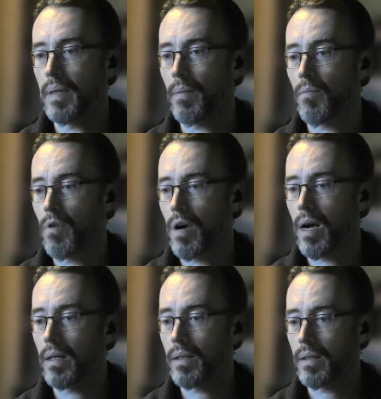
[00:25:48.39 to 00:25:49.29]
If I'm
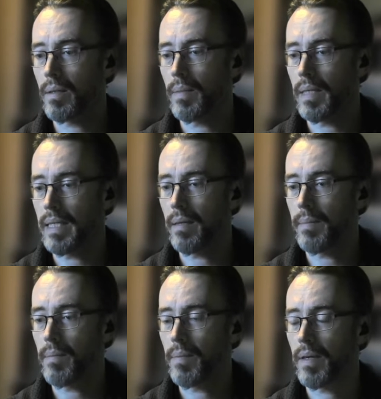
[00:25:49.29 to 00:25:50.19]
wrong, somebody,
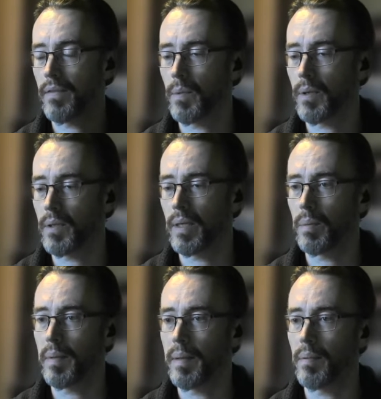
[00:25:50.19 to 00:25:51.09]
I've spoken to a couple of
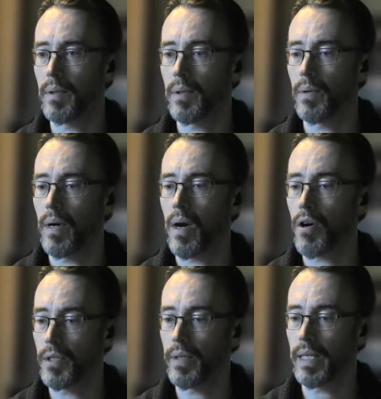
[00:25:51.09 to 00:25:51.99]
people who are
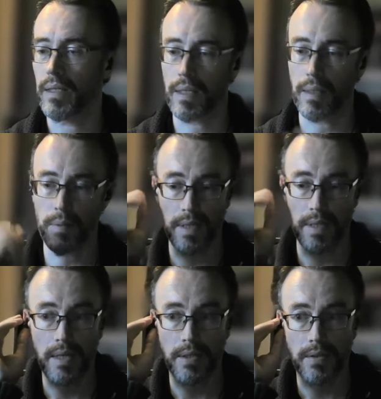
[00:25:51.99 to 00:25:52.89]
doing it, a couple of
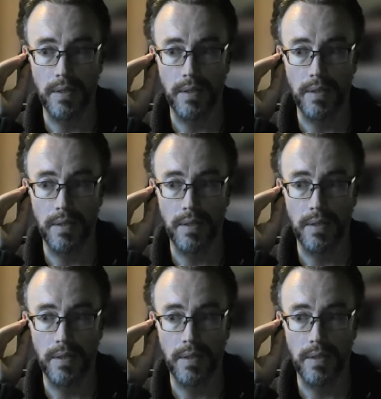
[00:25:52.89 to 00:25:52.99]
doctors.